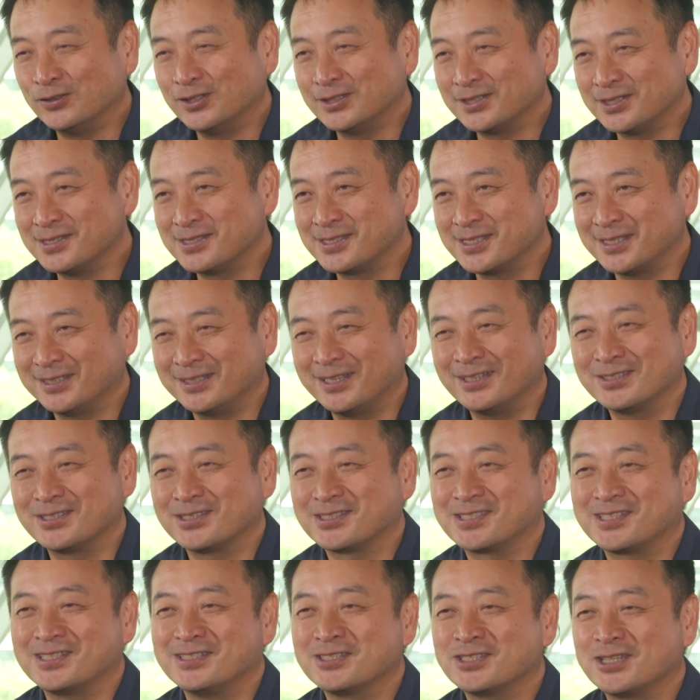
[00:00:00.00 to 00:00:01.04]
agency, not
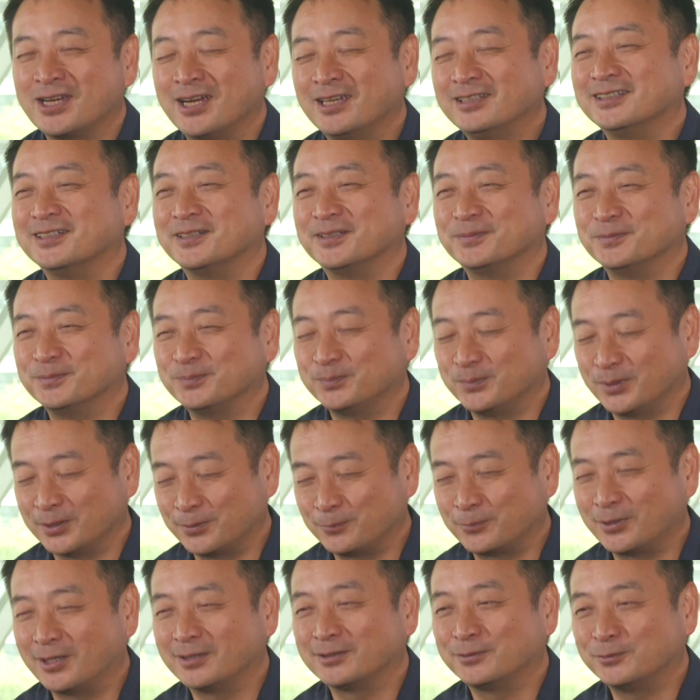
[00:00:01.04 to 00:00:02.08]
just in China, but
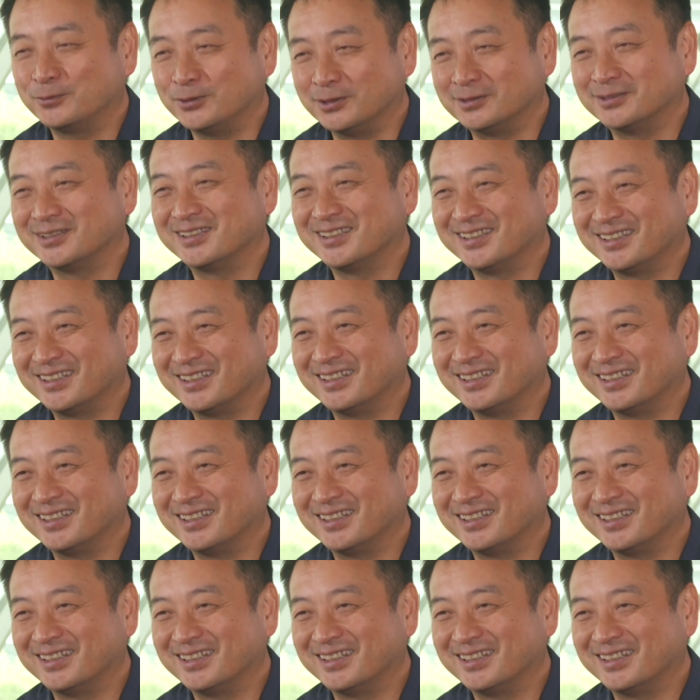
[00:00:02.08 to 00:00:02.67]
around the world.